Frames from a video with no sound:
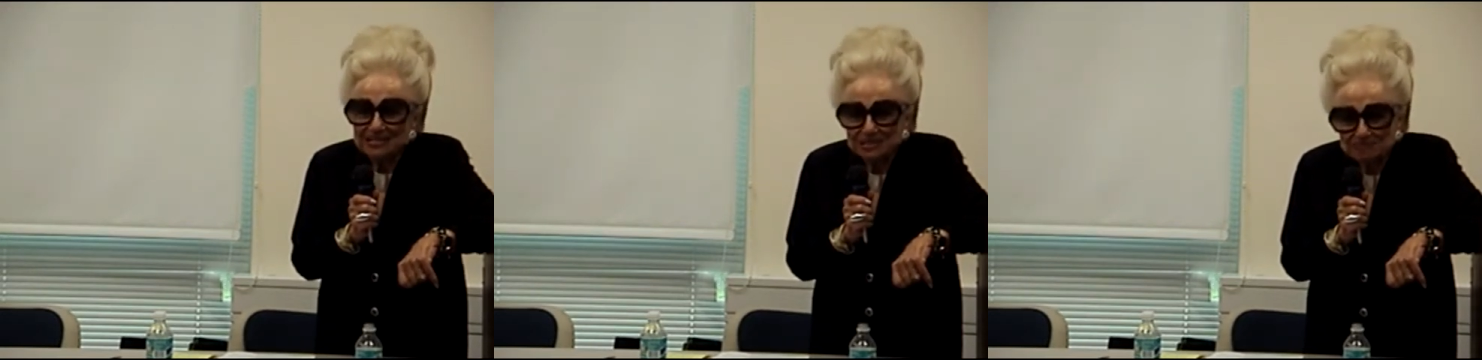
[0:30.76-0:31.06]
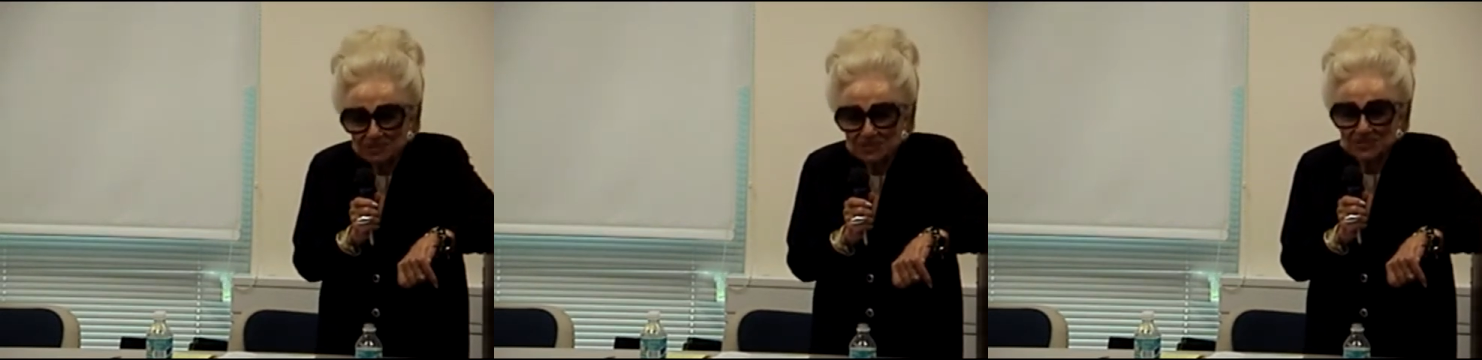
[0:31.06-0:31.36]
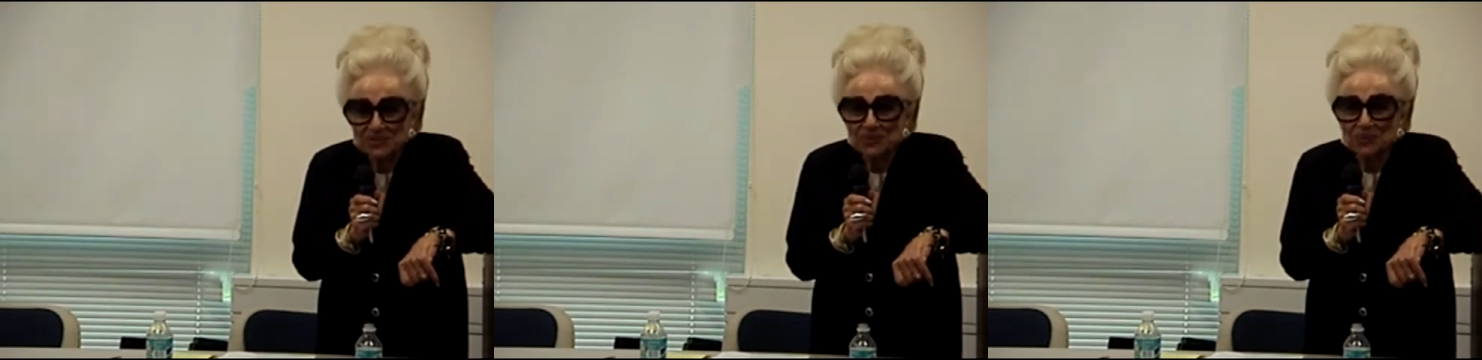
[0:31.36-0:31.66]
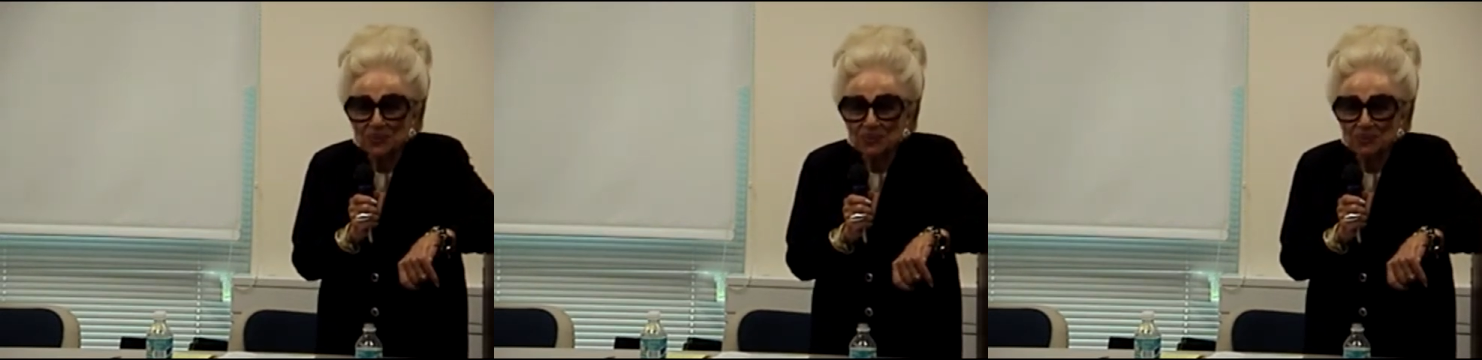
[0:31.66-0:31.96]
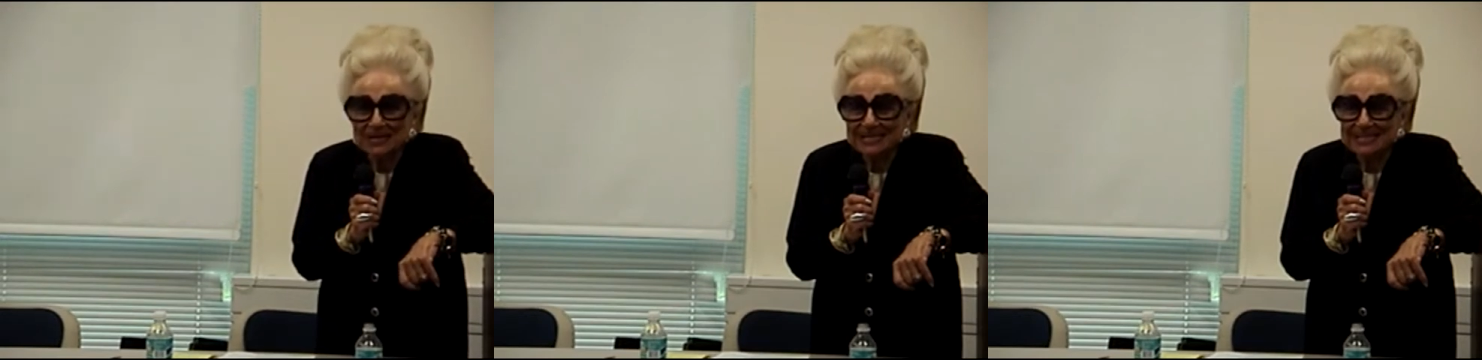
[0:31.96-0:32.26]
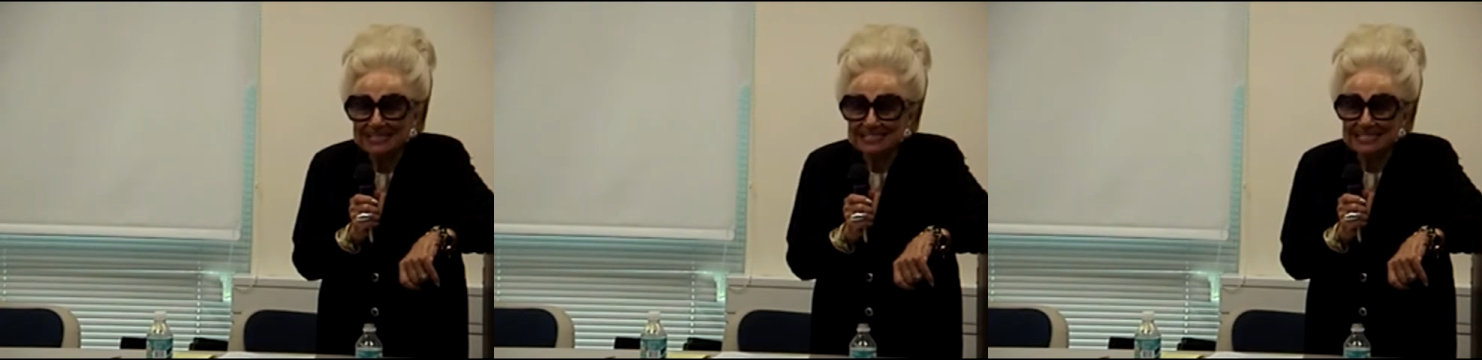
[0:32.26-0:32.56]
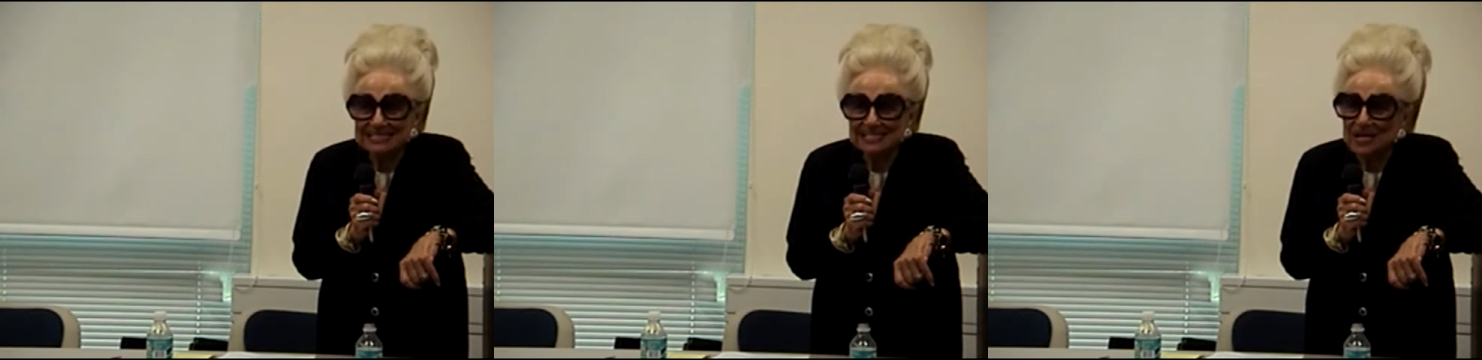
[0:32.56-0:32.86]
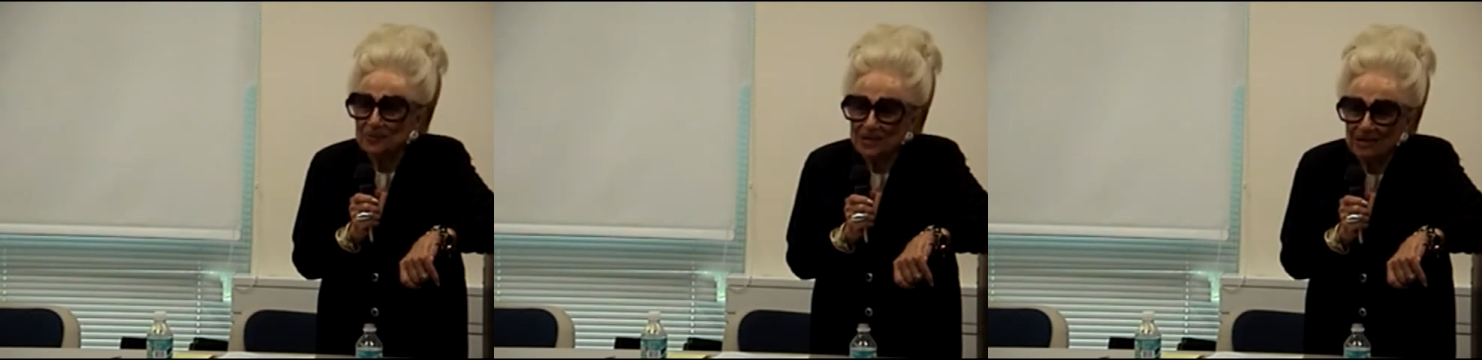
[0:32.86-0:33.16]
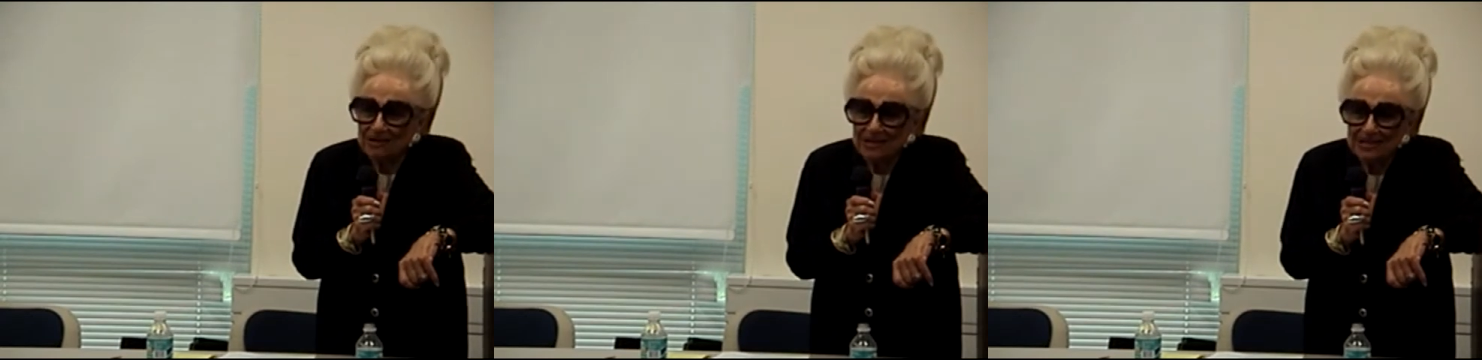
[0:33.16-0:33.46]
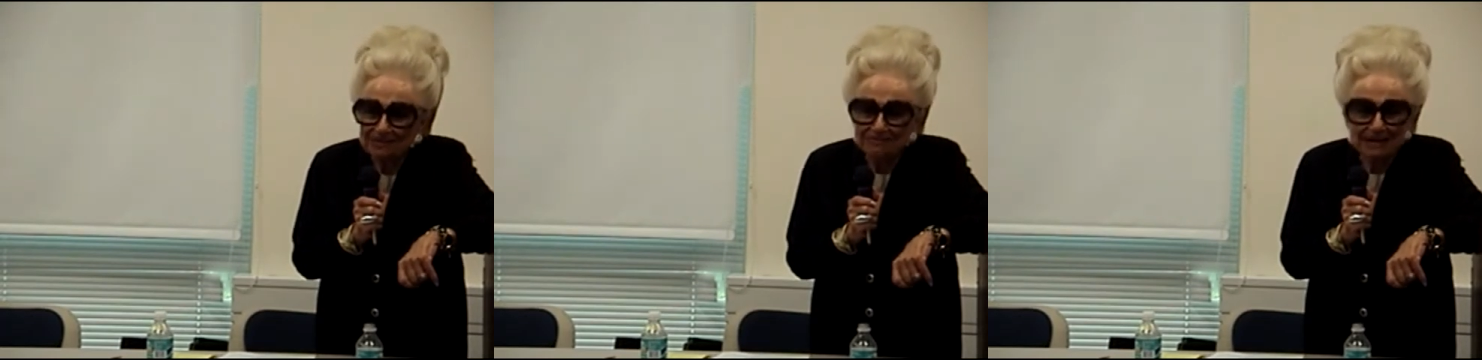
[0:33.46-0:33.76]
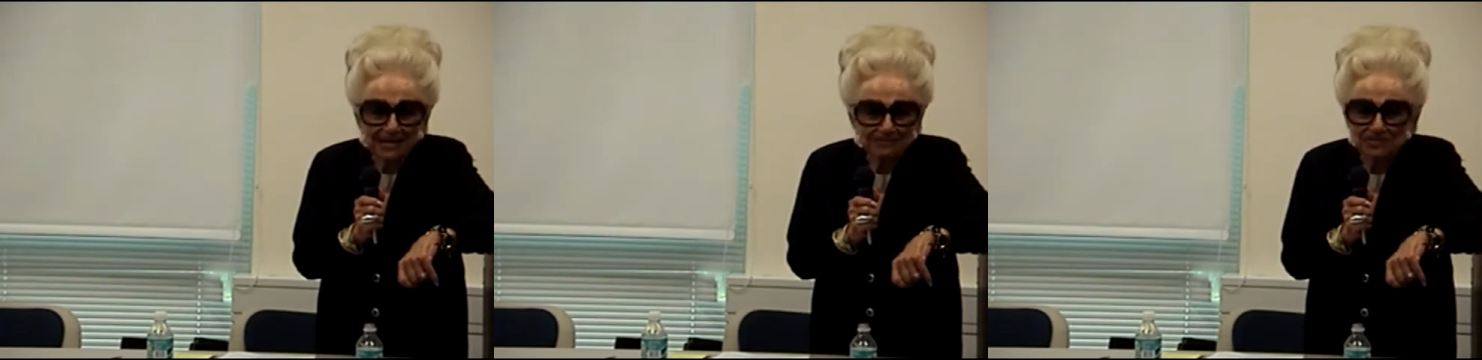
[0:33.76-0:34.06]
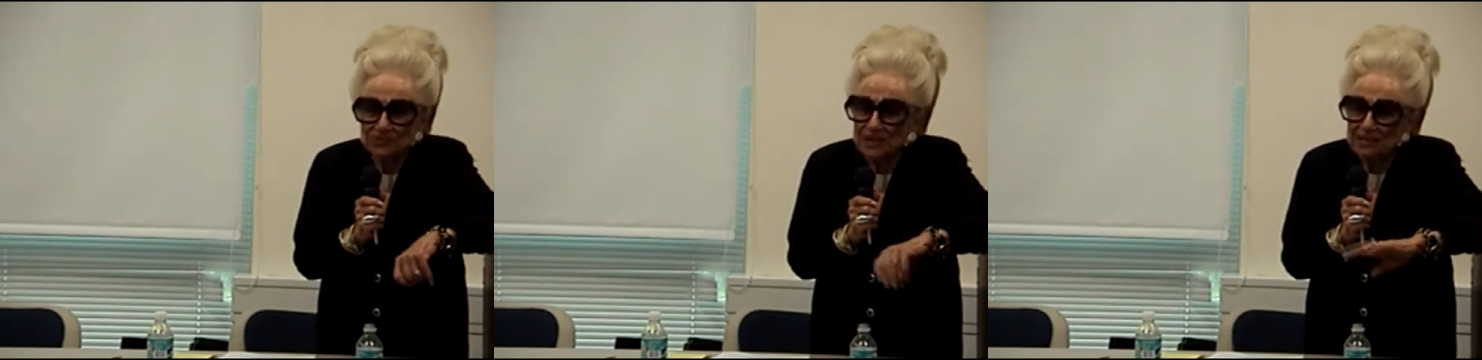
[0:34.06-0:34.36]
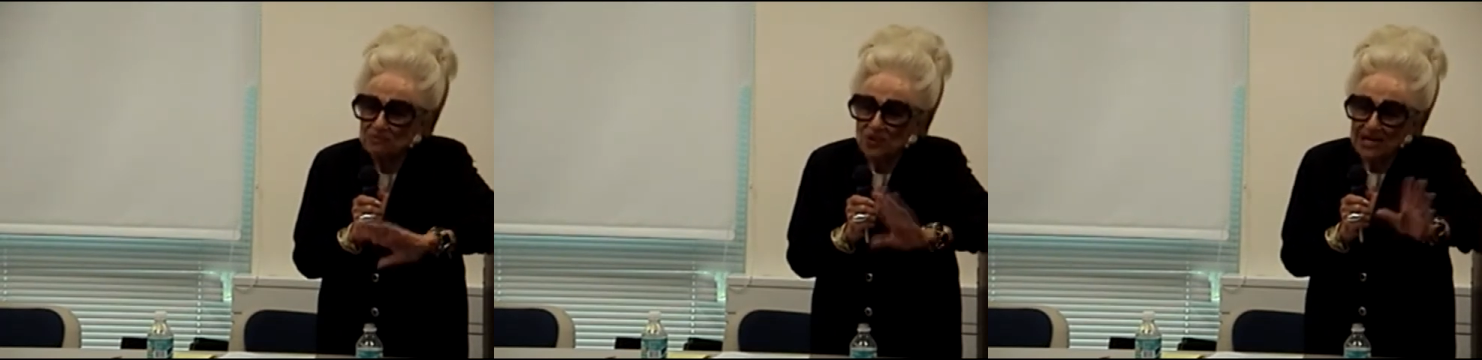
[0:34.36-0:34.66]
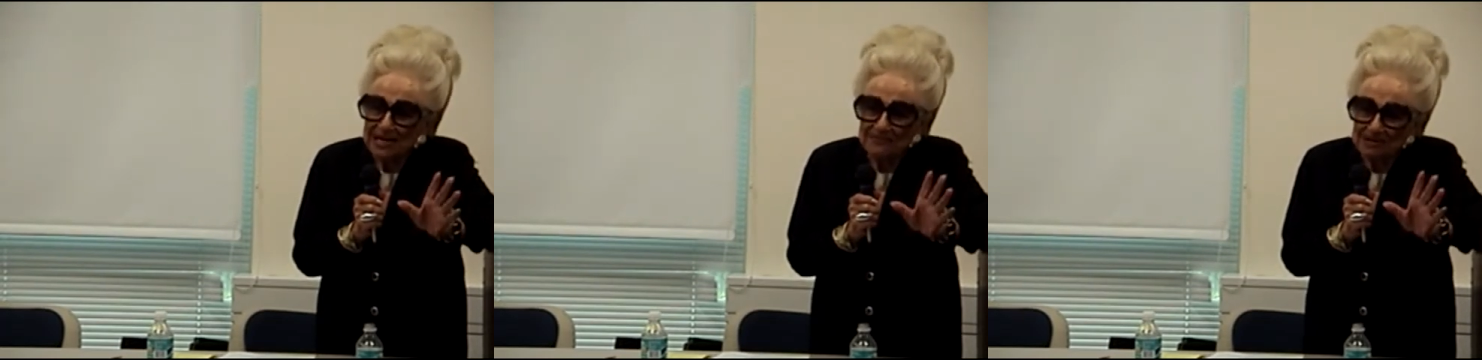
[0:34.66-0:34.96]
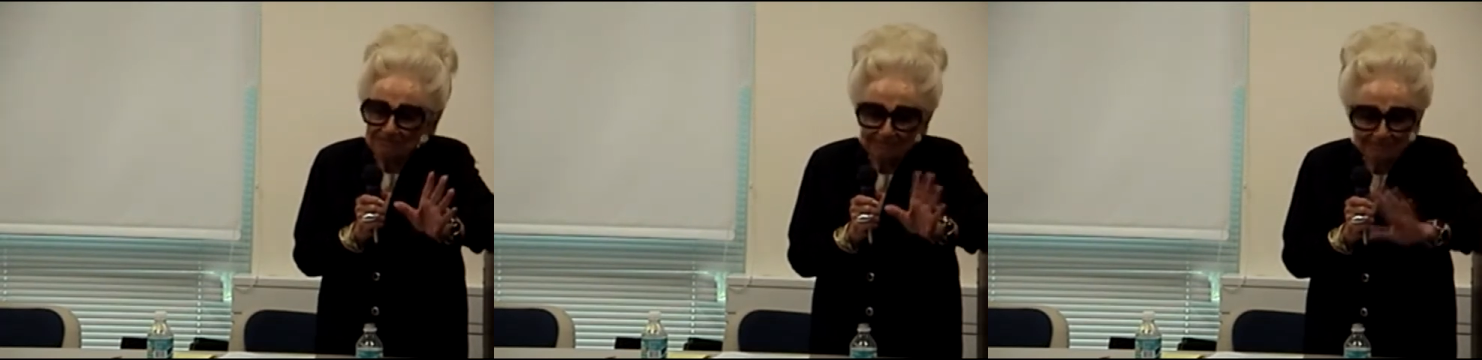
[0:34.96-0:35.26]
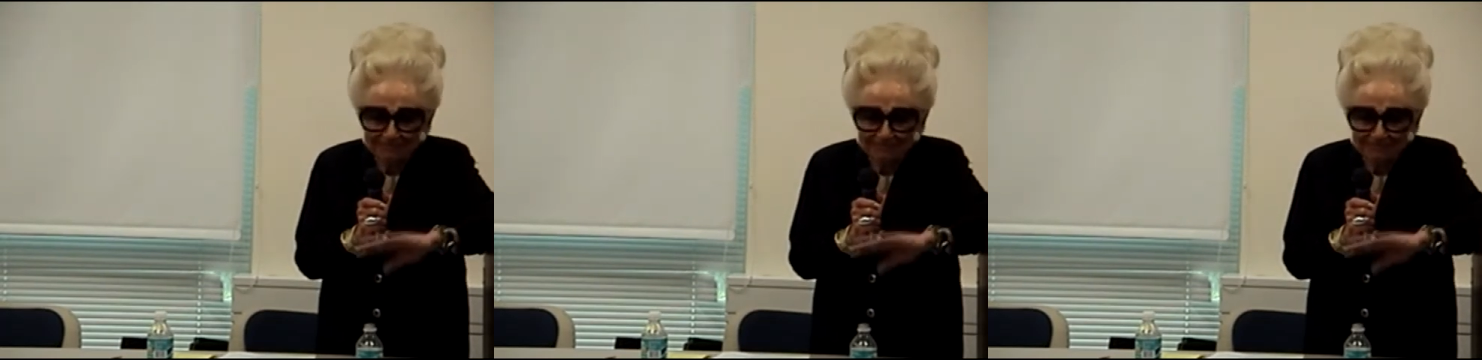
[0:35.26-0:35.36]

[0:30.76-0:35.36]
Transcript: to pursue what it is that's going on around you in whatever